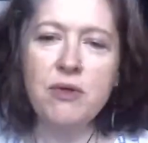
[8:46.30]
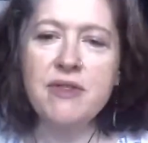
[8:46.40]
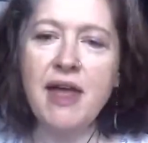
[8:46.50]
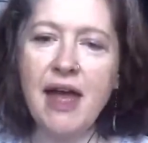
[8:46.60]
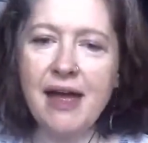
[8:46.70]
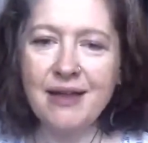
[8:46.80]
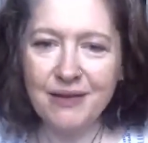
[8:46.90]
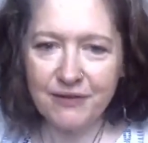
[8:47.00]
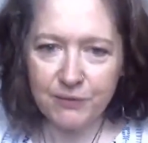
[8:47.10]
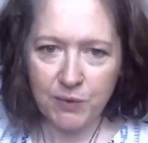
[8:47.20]
that
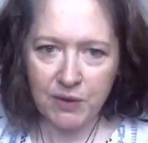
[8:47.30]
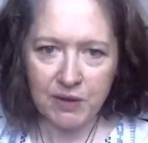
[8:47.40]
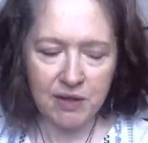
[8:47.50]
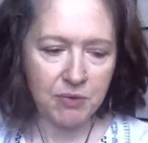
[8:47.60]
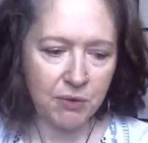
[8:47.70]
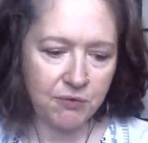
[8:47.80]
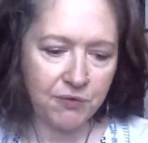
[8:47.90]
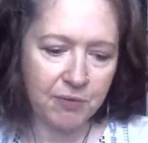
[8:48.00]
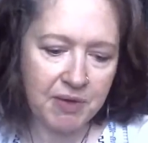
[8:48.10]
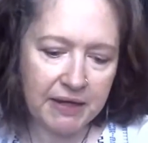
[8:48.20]
is really beautiful
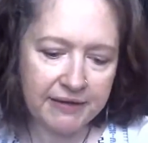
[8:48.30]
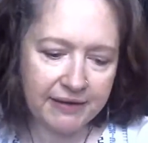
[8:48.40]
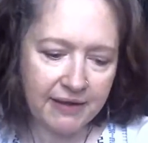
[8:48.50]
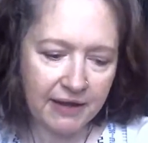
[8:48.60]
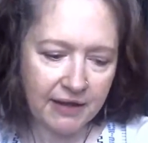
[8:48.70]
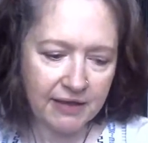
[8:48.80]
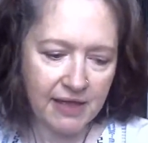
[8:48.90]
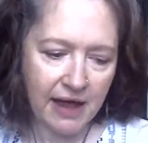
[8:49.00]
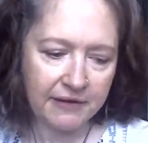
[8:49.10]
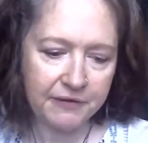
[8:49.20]
because I think
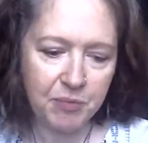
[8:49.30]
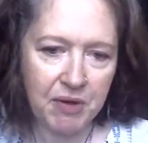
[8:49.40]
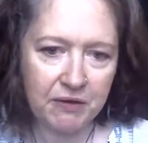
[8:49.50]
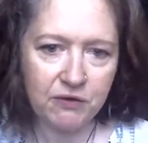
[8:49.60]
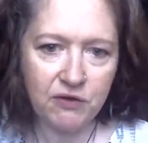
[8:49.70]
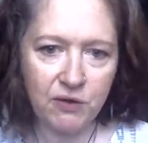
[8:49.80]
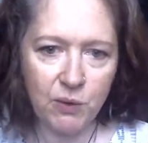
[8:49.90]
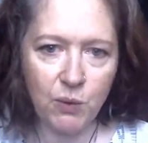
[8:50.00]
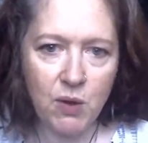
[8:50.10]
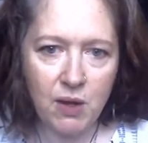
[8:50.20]
that speaks to
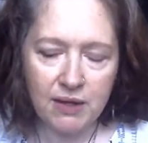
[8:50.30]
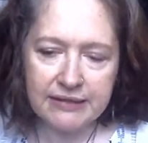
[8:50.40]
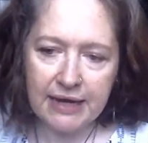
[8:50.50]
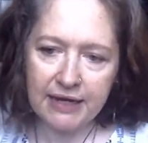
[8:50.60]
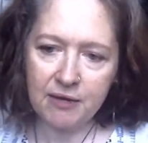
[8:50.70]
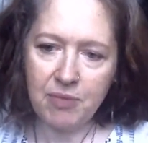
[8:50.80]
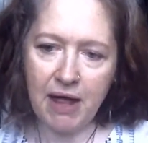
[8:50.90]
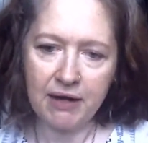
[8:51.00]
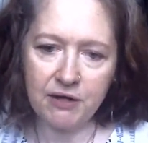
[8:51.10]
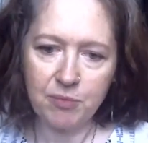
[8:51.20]
taking
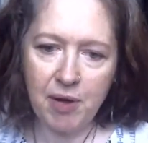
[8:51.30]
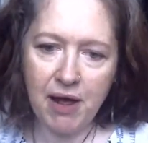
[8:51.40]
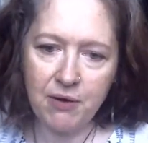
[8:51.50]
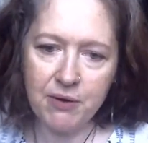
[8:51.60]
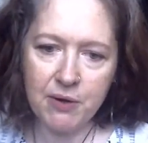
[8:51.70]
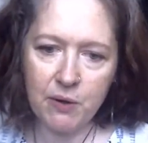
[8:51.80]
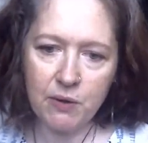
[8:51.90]
back your power.